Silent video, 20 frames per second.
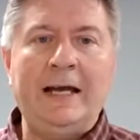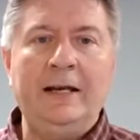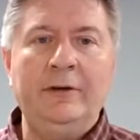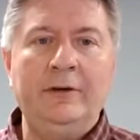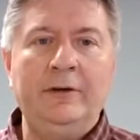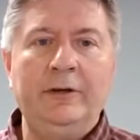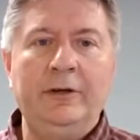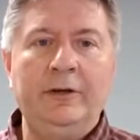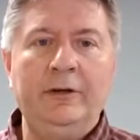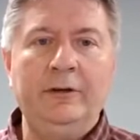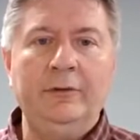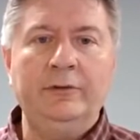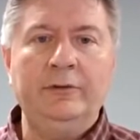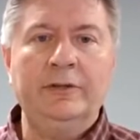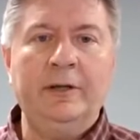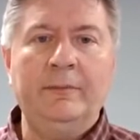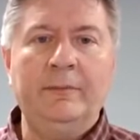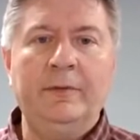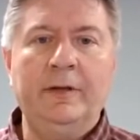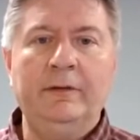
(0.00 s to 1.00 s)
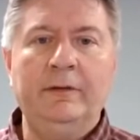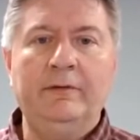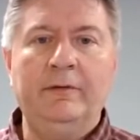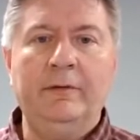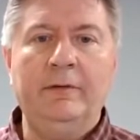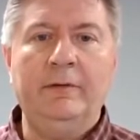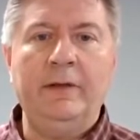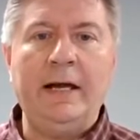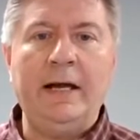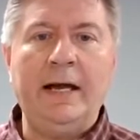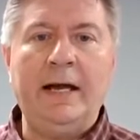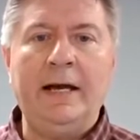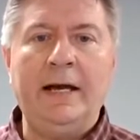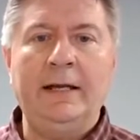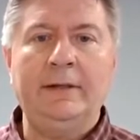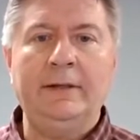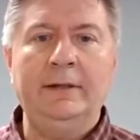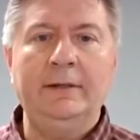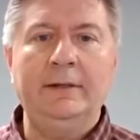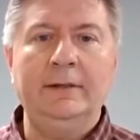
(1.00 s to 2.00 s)
You could do something for
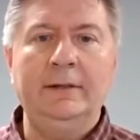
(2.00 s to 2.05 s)
that.